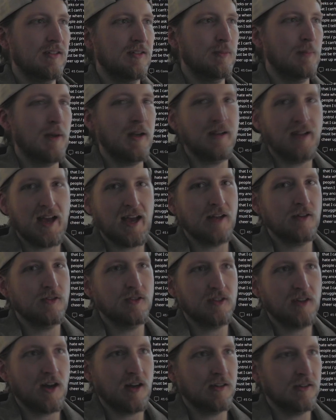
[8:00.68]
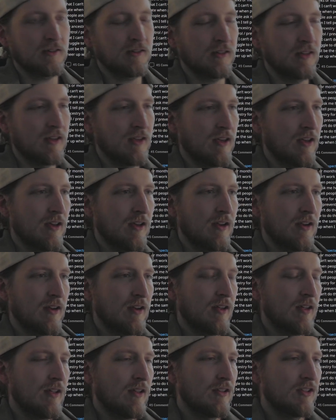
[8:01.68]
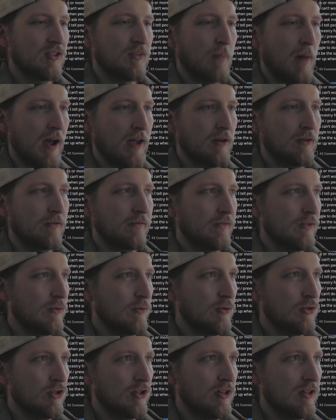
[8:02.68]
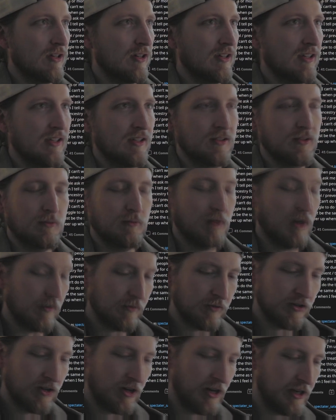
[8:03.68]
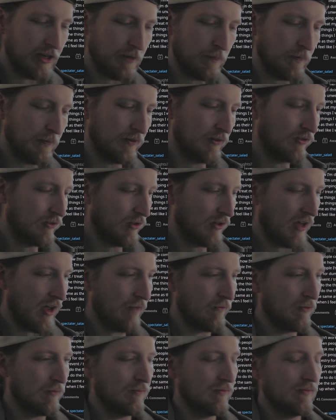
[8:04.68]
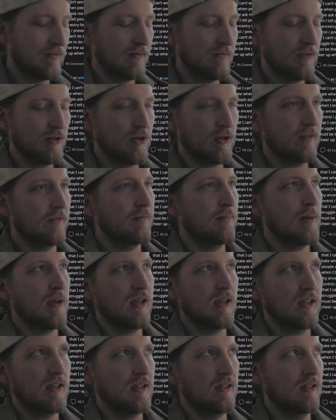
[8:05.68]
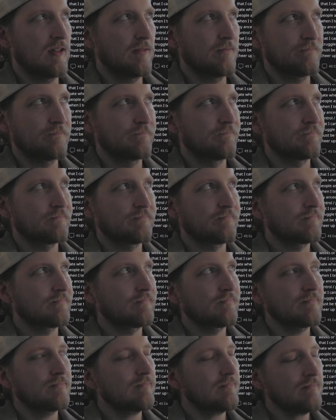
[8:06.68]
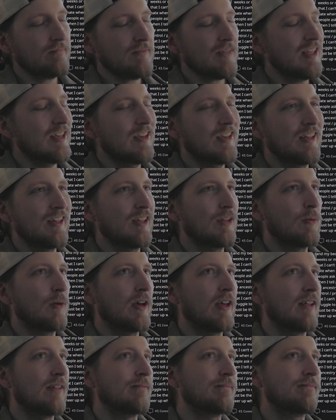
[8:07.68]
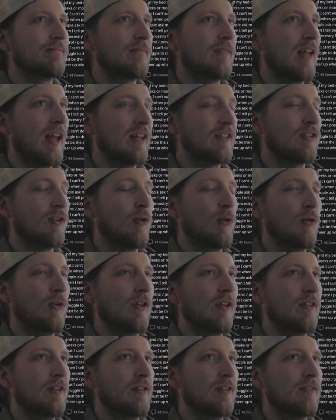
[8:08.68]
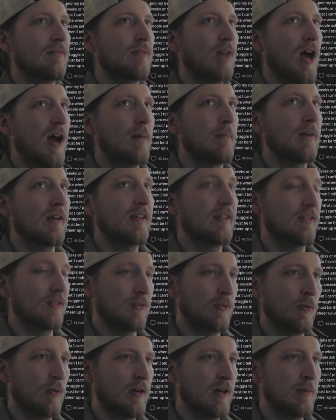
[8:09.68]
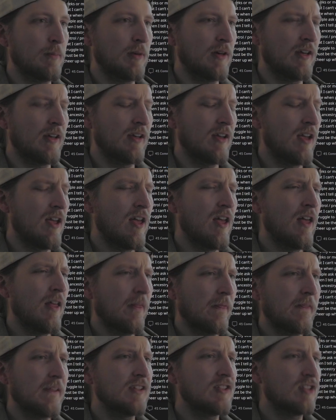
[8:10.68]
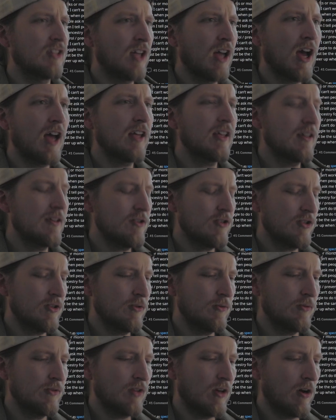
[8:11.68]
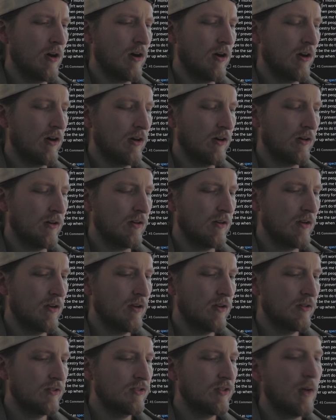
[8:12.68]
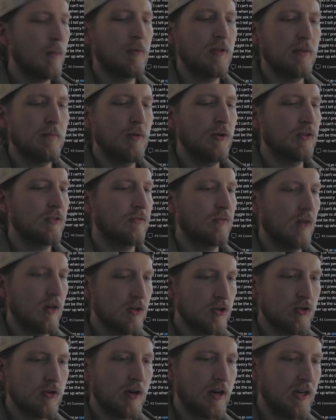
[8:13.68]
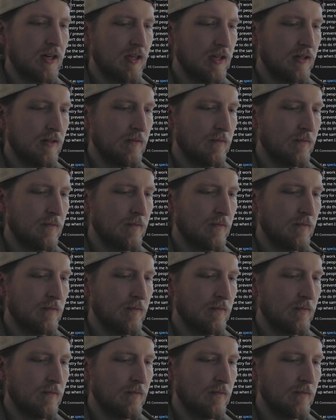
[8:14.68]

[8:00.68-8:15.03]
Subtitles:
my dad just got a spinal fusion and he's in rough shape and still having nerve pain. And anyway, that's a whole other topic and story. But these gut issues are some of the most frustrating